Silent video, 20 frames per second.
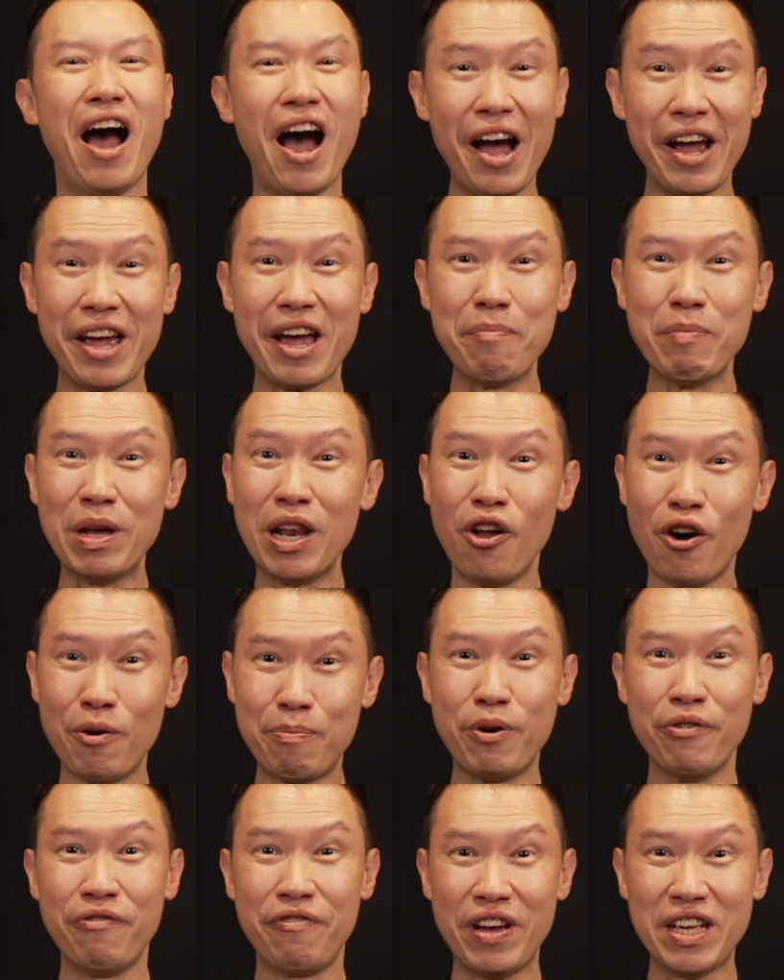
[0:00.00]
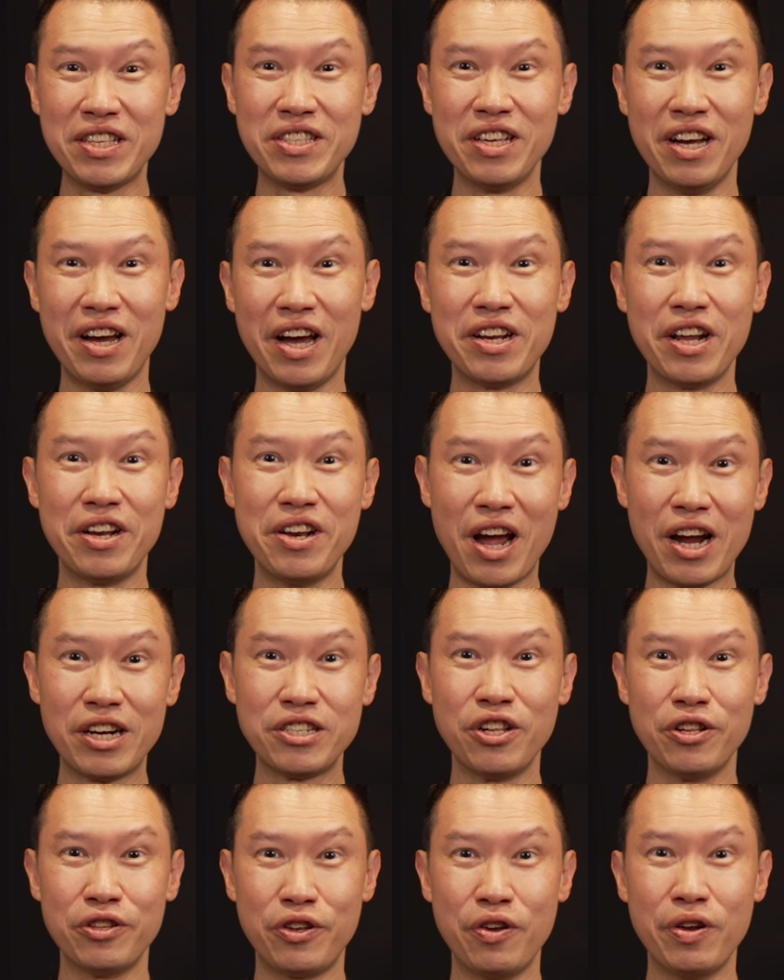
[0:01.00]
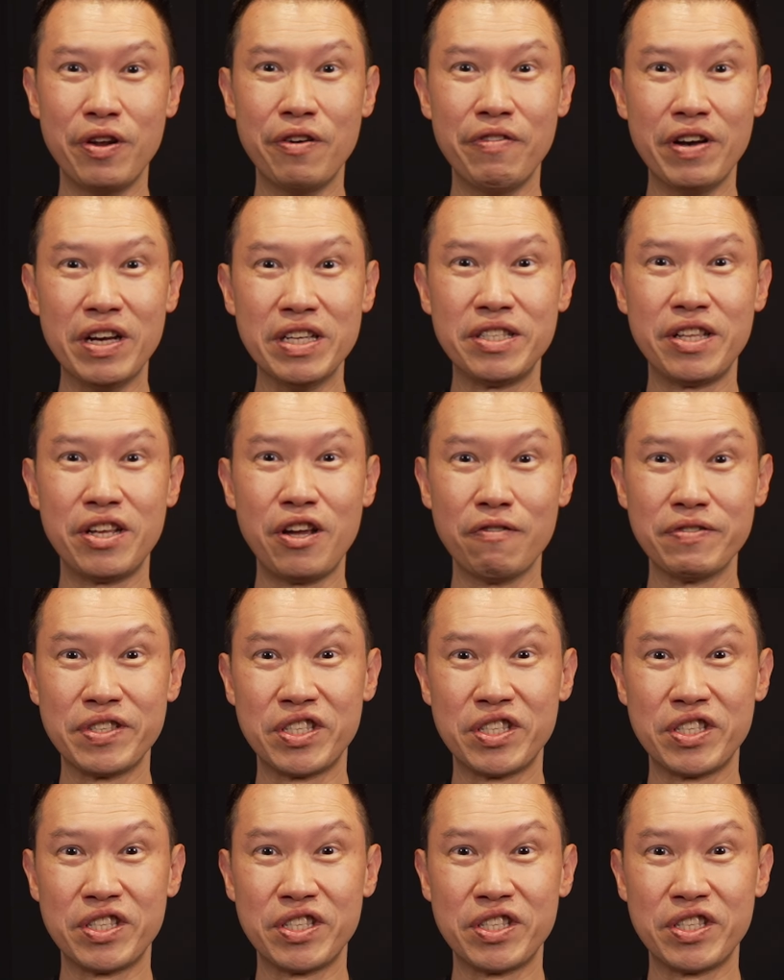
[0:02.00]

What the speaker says: I am a law professor at the National University of